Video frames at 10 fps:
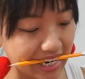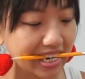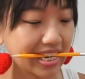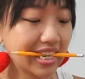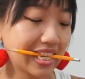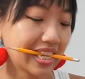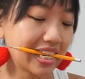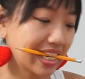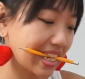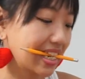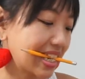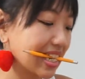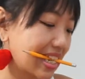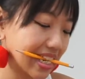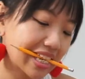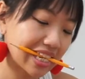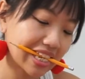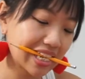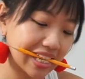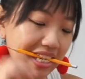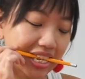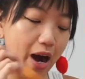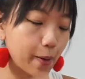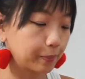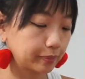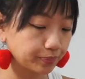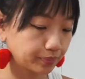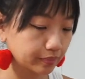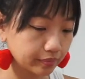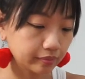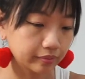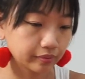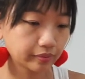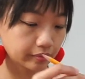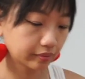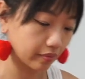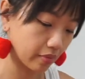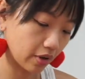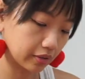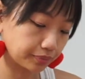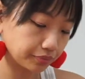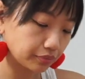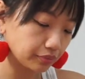Moving on, to draft the sloper, you need erasers and